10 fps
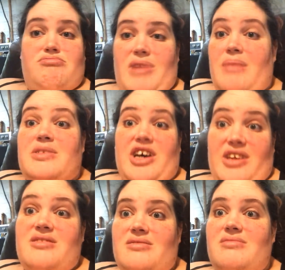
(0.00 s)
I'm
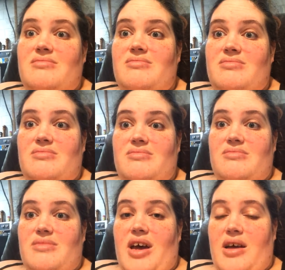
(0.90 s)
done.
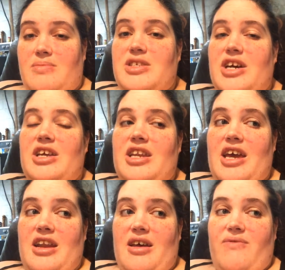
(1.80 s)
I'm done,
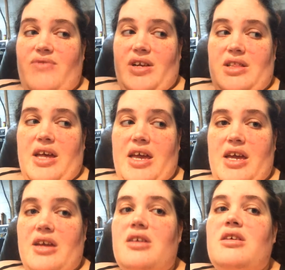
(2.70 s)
and I feel
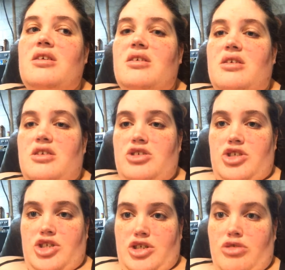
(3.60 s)
like
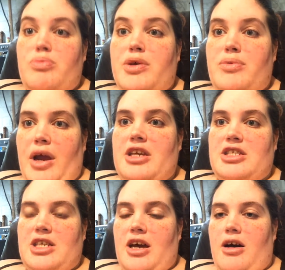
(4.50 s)
she'll be ready
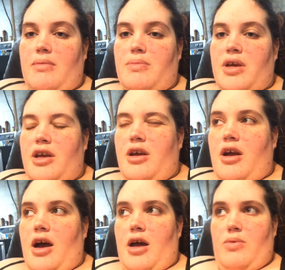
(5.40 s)
to come.
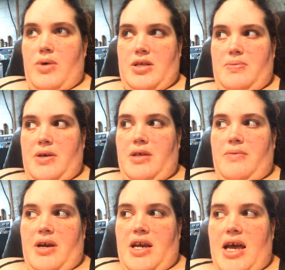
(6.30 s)
I was feeling
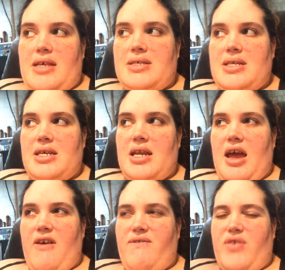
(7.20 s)
very hesitant
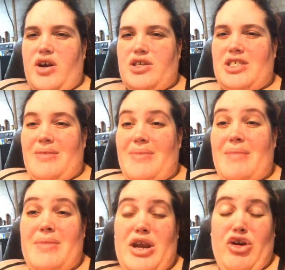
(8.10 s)
at first. It
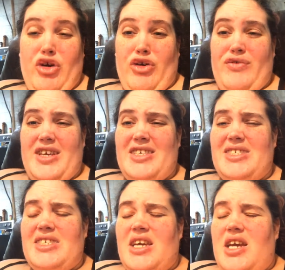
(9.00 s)
made me nervous,
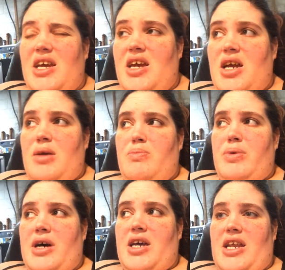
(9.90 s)

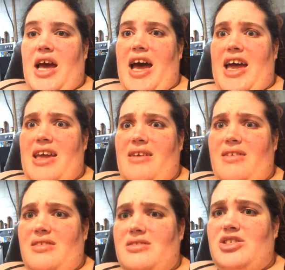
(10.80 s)
but
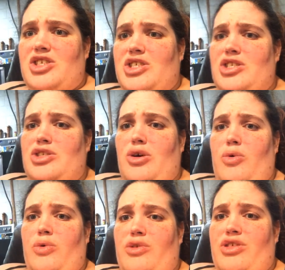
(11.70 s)
I just
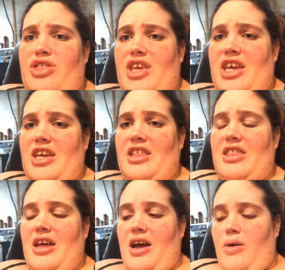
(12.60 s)
don't think
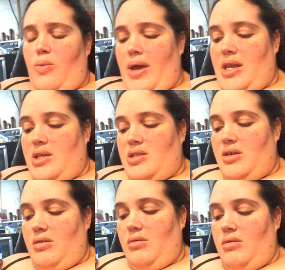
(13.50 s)
that waiting
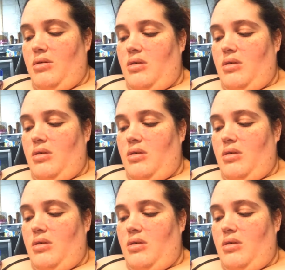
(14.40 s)
till